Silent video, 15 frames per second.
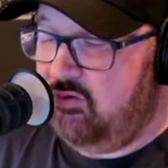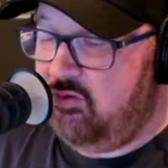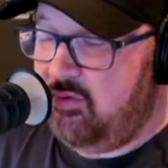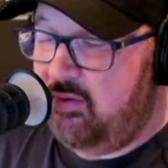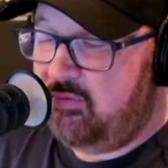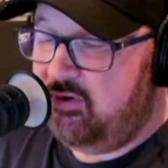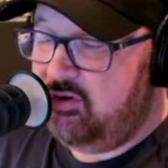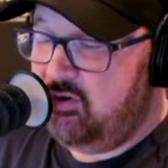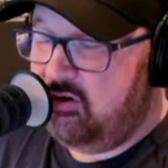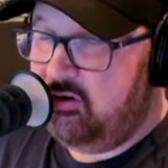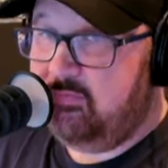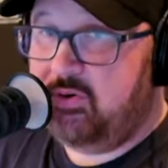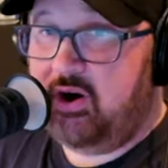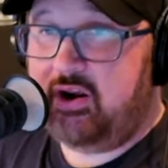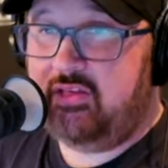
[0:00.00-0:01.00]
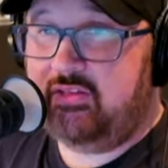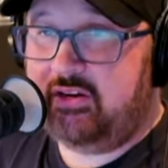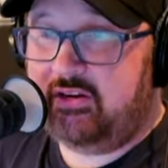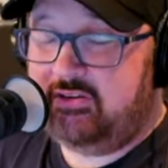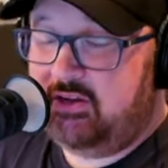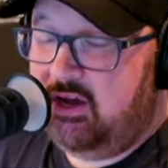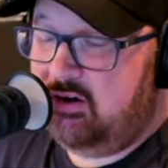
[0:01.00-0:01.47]
remember, you're barking like
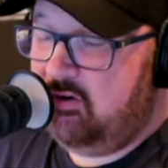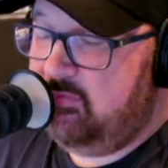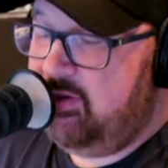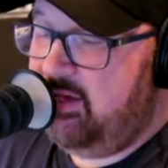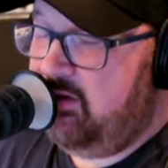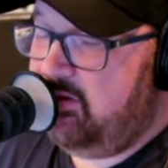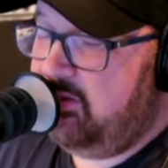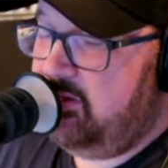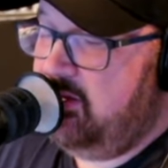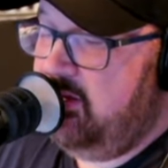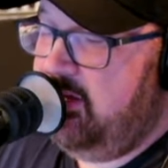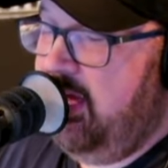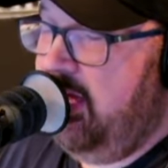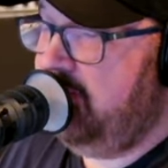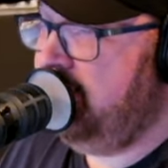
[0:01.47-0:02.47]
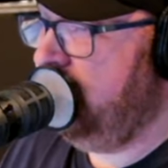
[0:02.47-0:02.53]
a dog or meowing like a cat yes.